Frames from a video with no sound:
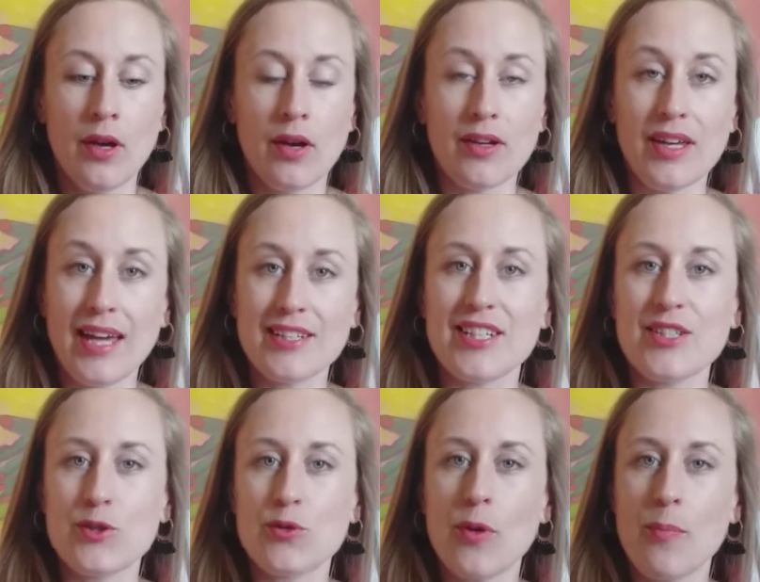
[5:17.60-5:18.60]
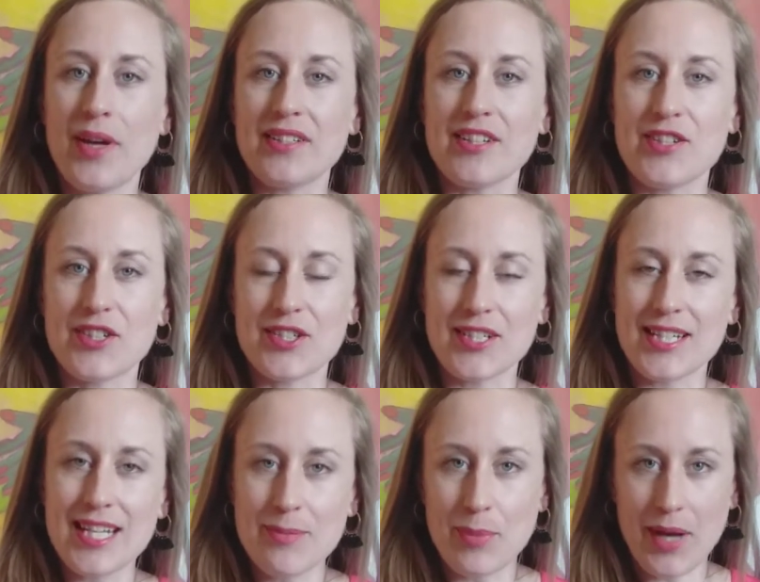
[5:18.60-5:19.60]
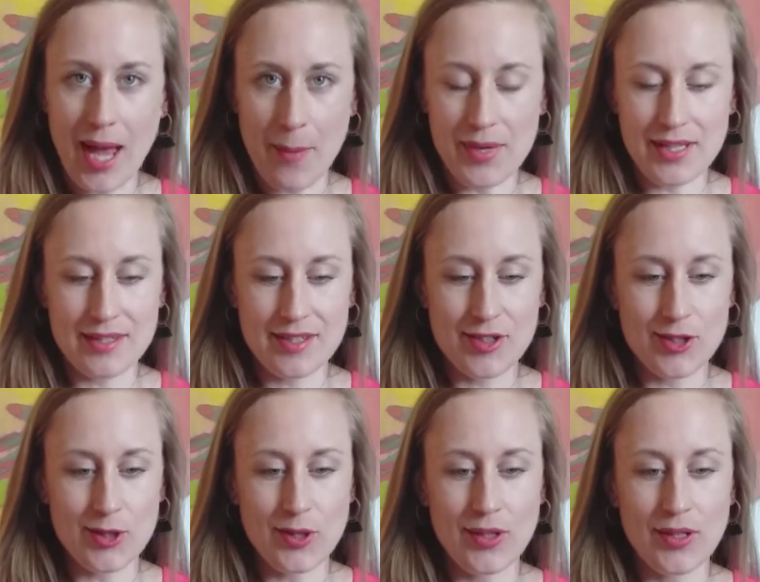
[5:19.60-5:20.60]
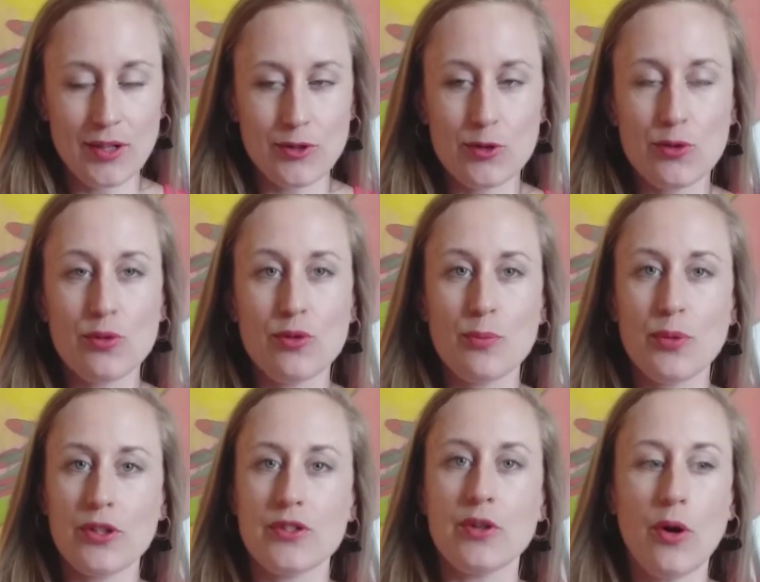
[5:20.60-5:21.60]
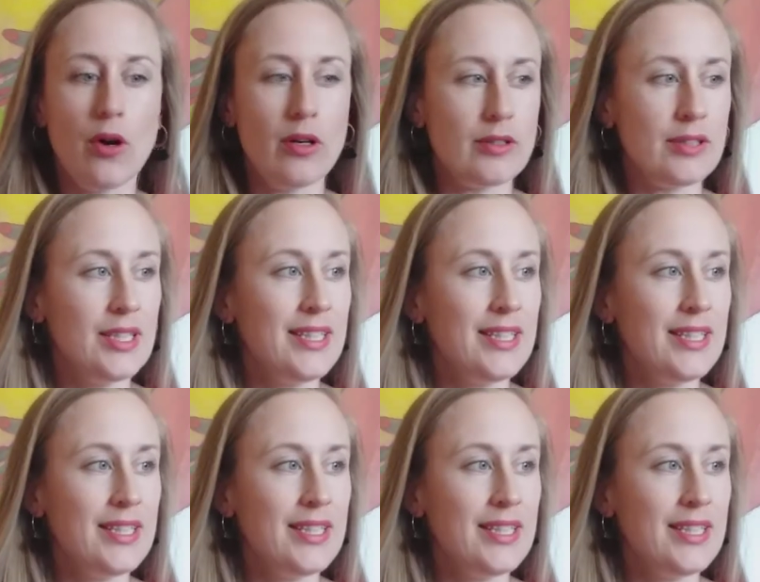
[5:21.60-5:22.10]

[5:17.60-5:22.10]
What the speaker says: get into a better sleep habits, to put on